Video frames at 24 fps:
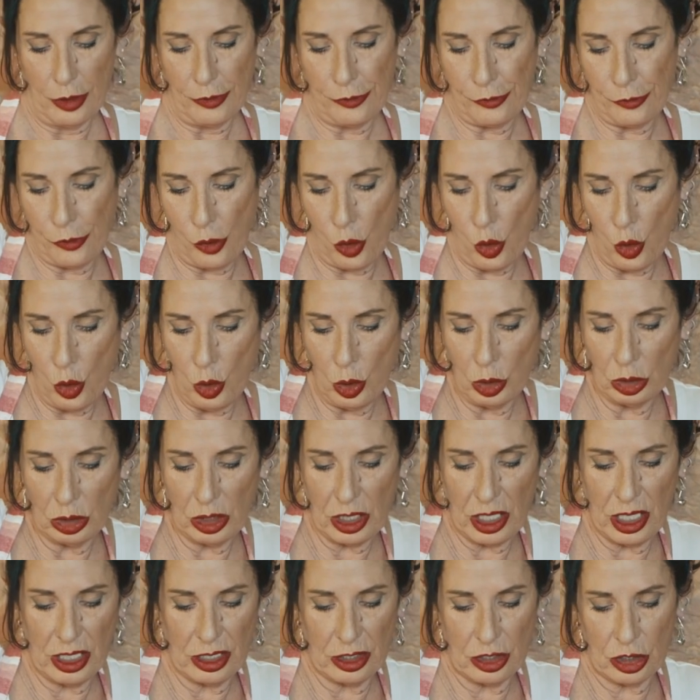fold
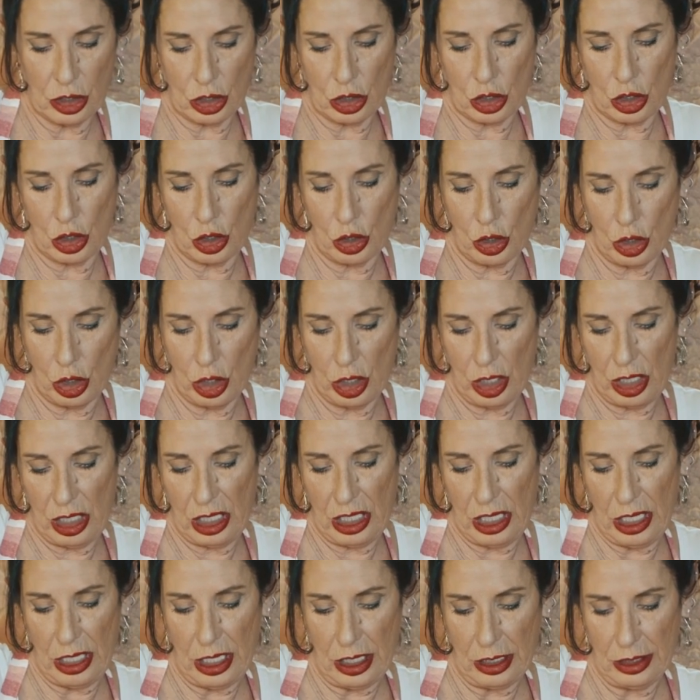and stir
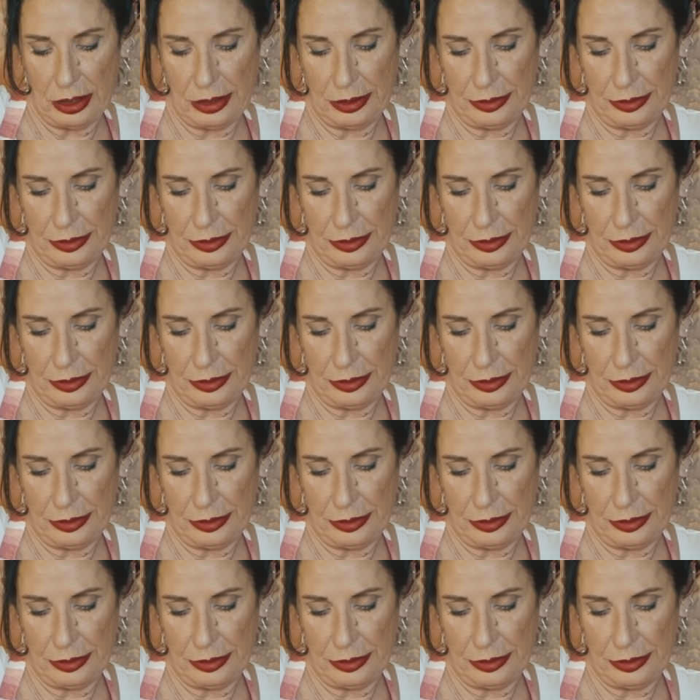it in.